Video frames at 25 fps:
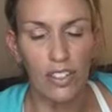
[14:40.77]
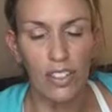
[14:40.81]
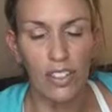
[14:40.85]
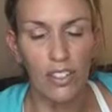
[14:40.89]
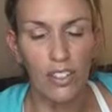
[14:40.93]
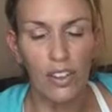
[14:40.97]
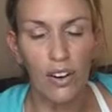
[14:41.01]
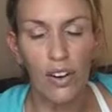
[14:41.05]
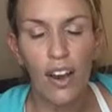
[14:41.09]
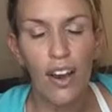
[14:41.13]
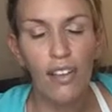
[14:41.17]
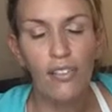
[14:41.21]

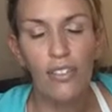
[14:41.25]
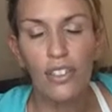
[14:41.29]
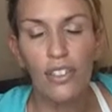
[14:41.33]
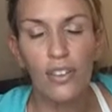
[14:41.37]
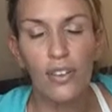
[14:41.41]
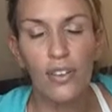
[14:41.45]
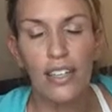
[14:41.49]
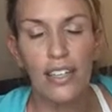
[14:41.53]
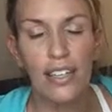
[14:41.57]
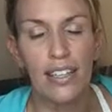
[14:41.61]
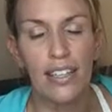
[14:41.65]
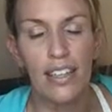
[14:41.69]
you don't have to
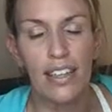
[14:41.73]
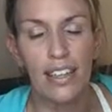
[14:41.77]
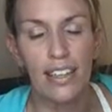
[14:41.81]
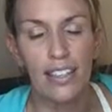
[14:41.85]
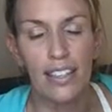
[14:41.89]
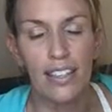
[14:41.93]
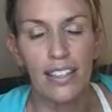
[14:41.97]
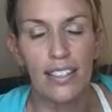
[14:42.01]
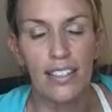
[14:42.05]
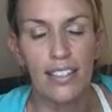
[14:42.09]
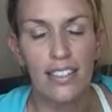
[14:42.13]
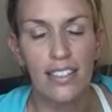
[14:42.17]
do
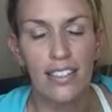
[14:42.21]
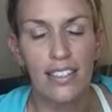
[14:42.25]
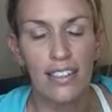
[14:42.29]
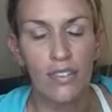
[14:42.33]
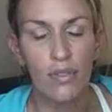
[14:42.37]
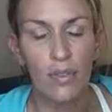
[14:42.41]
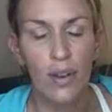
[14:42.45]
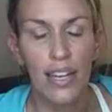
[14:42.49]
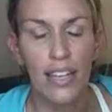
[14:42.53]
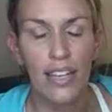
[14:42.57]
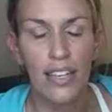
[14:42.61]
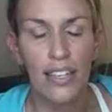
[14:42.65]
anything. It's
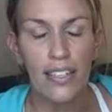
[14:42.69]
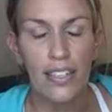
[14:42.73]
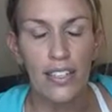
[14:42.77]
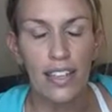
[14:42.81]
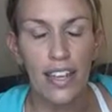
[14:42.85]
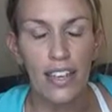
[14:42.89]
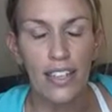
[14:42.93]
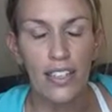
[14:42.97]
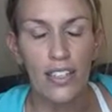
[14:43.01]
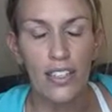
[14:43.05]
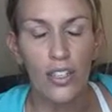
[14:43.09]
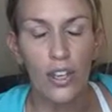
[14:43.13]
Reiki is
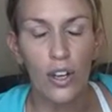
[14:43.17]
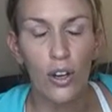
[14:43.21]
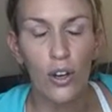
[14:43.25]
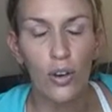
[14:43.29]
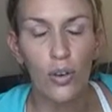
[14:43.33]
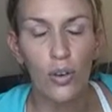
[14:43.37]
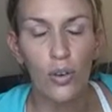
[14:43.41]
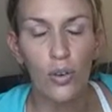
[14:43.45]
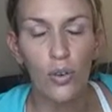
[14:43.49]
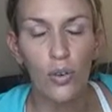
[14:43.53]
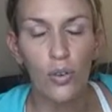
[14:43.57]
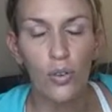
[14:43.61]
like
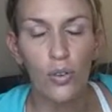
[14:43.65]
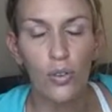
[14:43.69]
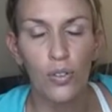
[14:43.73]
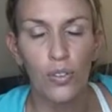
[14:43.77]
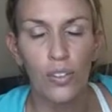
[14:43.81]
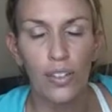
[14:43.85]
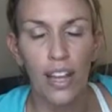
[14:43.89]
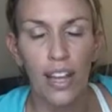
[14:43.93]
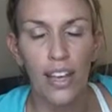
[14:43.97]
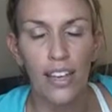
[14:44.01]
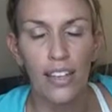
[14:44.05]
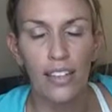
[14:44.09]

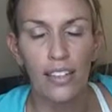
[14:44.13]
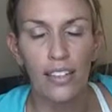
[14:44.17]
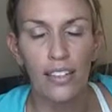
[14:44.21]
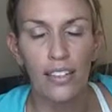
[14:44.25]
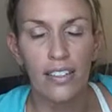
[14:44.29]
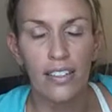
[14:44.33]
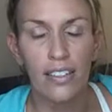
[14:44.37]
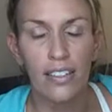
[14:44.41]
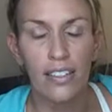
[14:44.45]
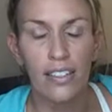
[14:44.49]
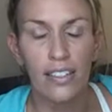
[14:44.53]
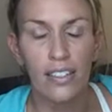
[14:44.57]
so
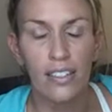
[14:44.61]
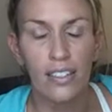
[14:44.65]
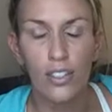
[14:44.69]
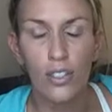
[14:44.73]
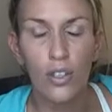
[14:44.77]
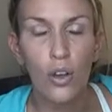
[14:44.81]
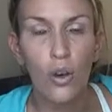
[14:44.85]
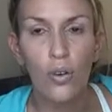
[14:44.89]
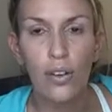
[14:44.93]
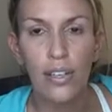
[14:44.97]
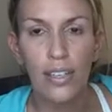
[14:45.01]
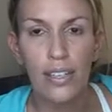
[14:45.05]

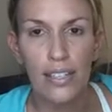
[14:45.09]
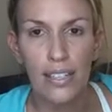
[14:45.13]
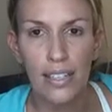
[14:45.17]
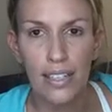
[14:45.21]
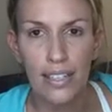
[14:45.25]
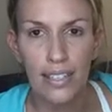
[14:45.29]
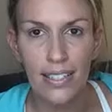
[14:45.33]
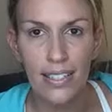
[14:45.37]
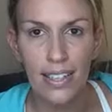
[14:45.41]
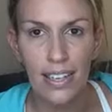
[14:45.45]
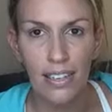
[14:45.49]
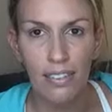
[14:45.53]

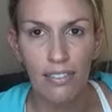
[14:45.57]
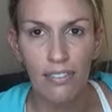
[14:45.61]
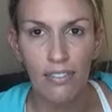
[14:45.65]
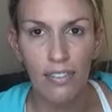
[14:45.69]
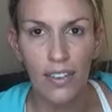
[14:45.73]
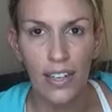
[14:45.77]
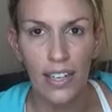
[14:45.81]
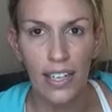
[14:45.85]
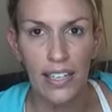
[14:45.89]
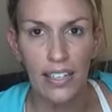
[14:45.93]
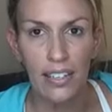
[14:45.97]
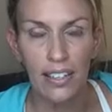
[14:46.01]
easy. It's not
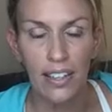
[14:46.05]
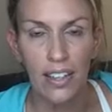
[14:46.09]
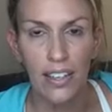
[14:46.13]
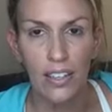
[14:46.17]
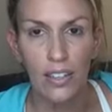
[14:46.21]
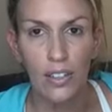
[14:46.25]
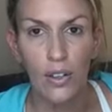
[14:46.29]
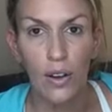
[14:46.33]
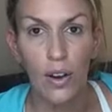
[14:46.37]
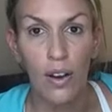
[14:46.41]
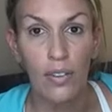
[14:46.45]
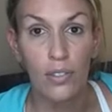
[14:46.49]
even funny.
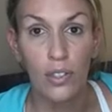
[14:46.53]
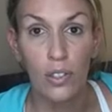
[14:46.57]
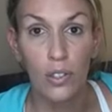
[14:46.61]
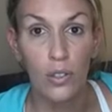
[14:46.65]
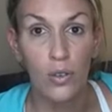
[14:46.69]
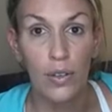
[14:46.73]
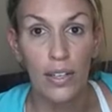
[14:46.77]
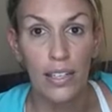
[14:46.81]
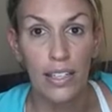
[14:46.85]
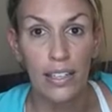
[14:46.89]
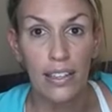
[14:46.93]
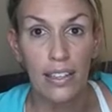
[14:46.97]
Like you don't have to
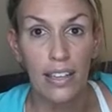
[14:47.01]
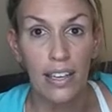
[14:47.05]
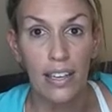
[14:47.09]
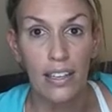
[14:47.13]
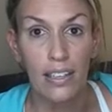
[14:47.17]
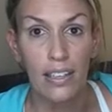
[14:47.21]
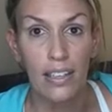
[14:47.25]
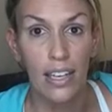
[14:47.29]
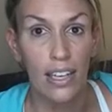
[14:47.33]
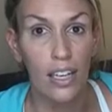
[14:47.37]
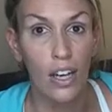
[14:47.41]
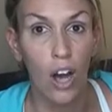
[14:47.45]
do
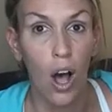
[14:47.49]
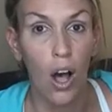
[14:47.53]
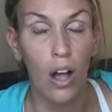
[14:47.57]
anything at